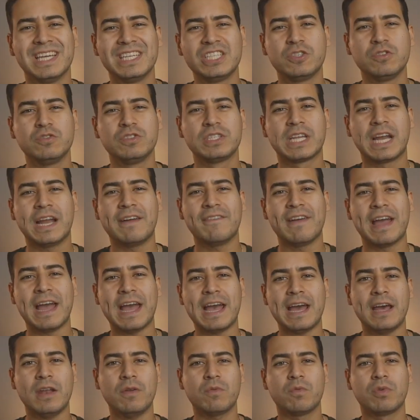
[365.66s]
issues that I've
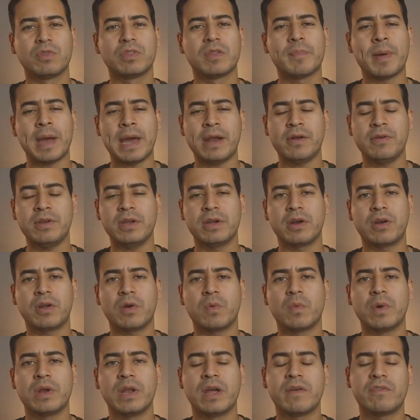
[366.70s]
had with the battery
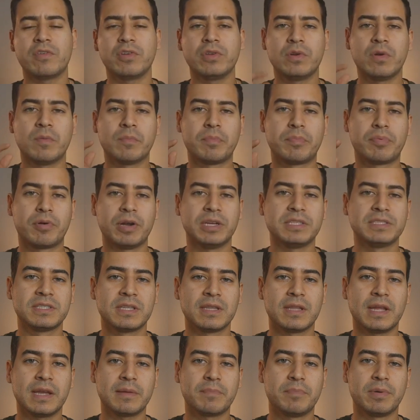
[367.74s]
are whenever you don't press the
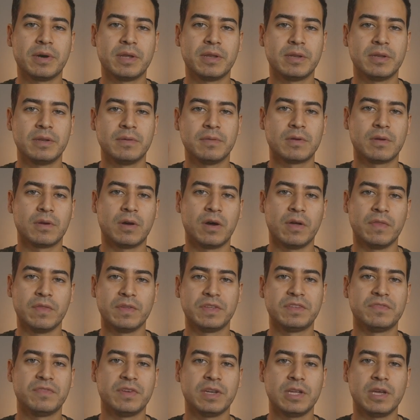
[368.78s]
like button on
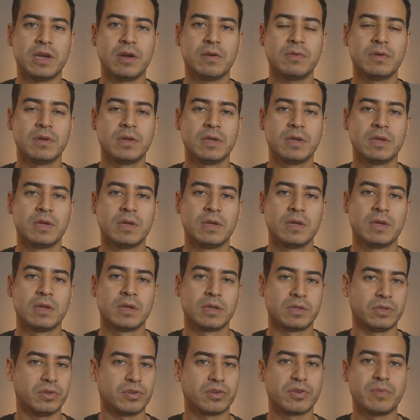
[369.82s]
this video,
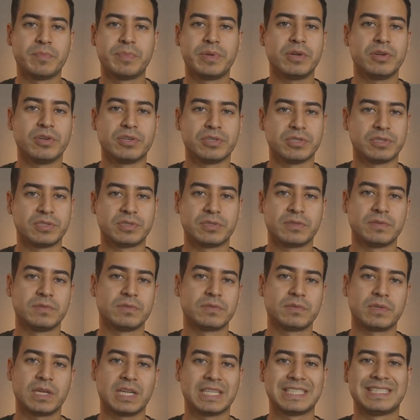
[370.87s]
your computer just
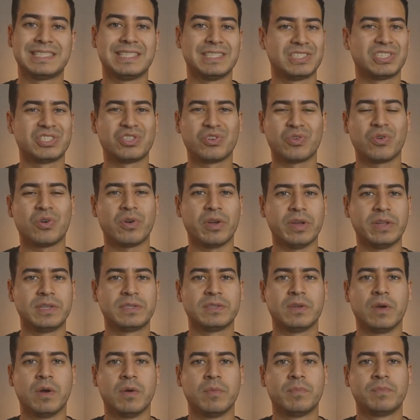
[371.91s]
gets destroyed.
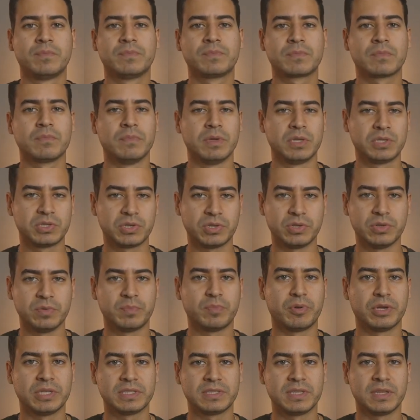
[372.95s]
So make sure you
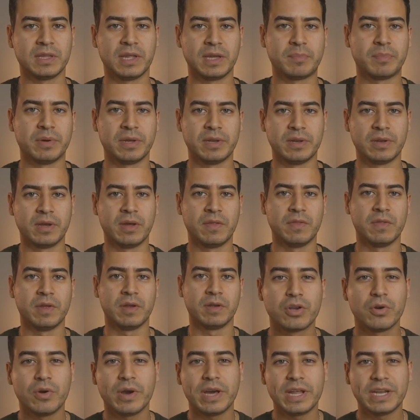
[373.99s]
press the like button on
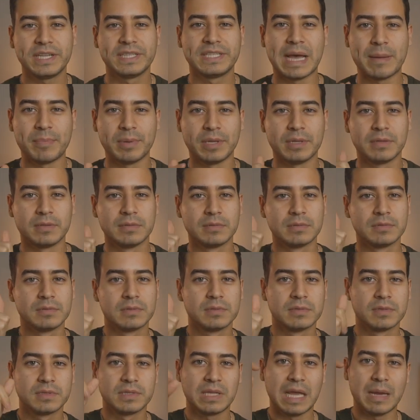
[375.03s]
there. Go ahead and tap it.
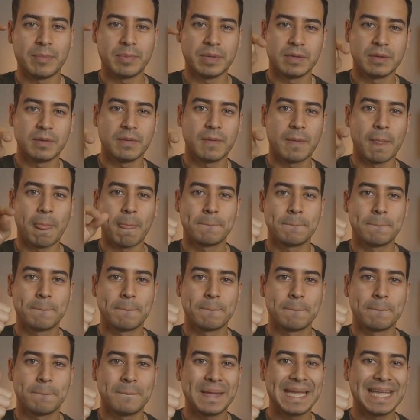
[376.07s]
Tap it.
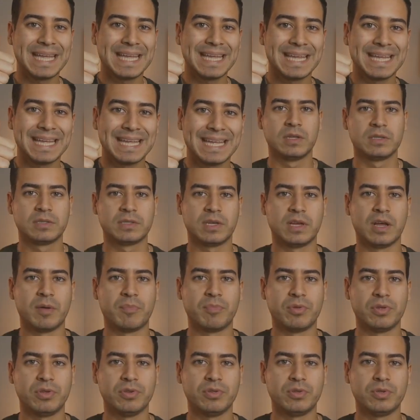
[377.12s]
Bing. To
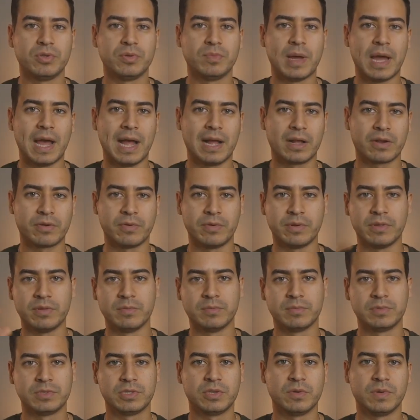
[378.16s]
help the YouTube
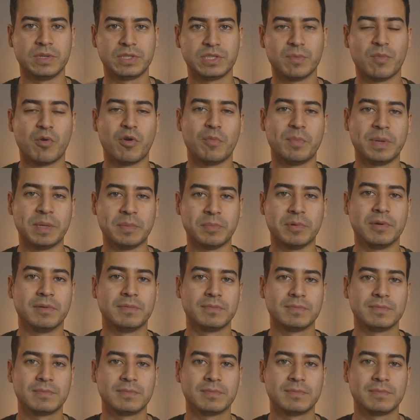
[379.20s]
algorithm show it to more people.